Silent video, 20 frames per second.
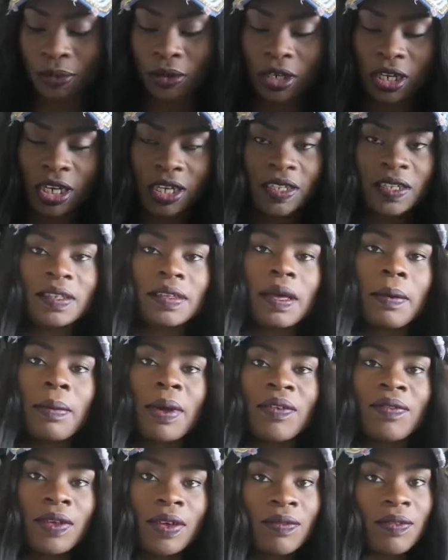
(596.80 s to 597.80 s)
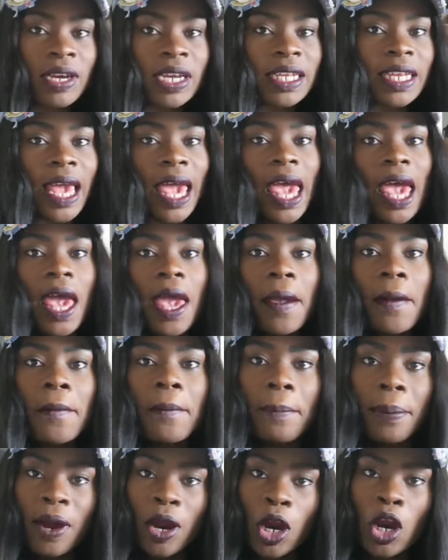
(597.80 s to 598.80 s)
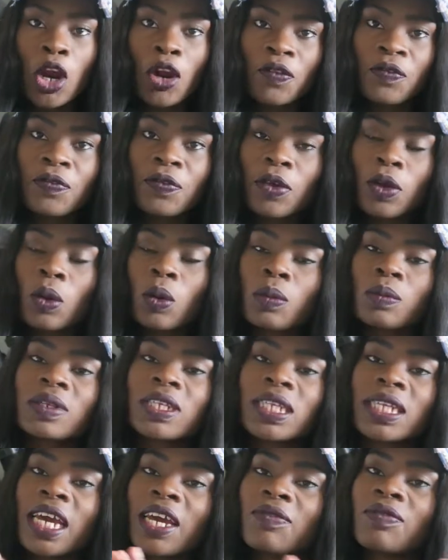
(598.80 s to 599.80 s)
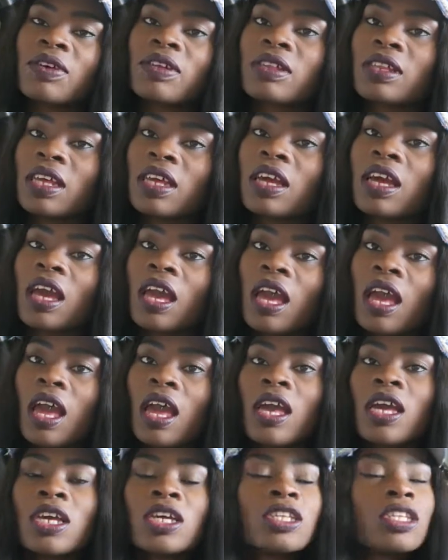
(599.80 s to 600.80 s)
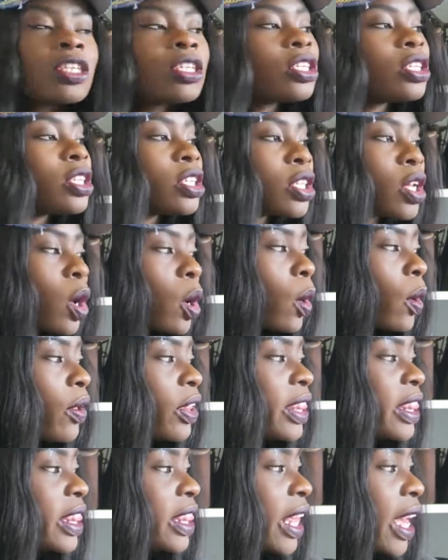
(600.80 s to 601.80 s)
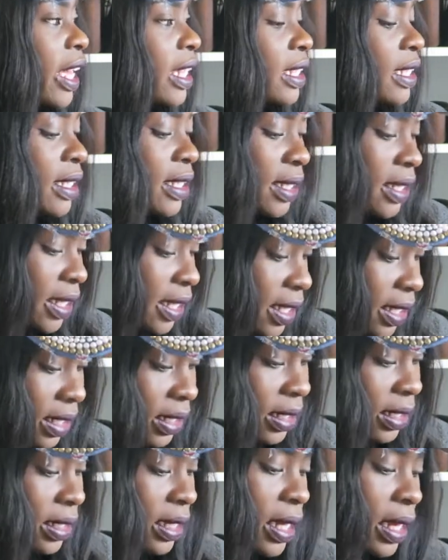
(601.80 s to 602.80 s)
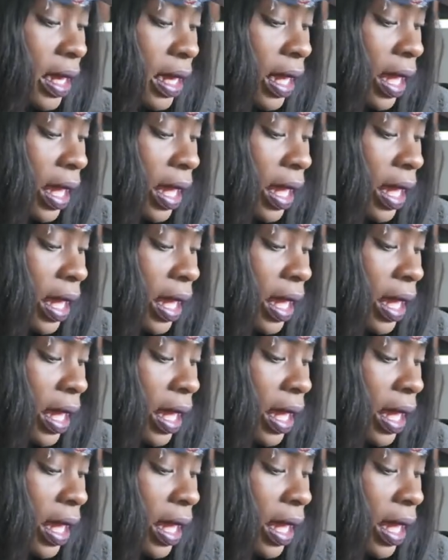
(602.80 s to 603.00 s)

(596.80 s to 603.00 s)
products, my favorite perfumes, everything. So that's it.